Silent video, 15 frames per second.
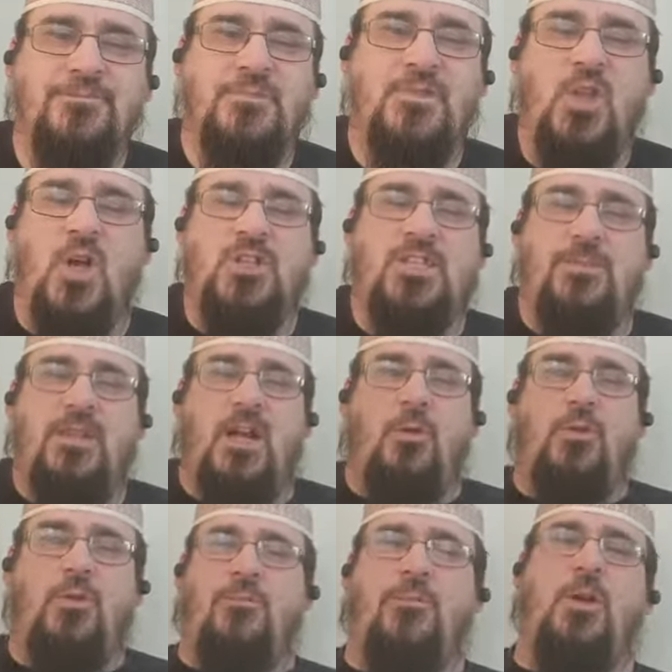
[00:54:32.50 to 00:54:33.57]
not something I
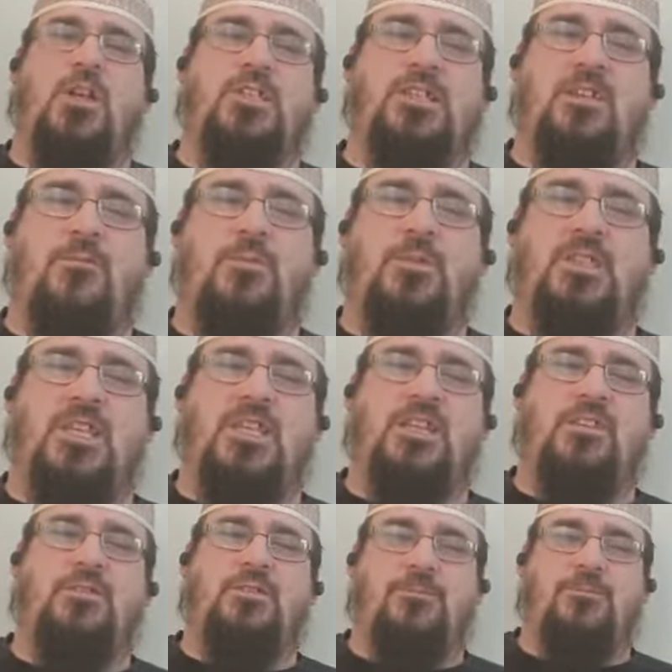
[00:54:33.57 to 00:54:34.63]
would have personally have perceived.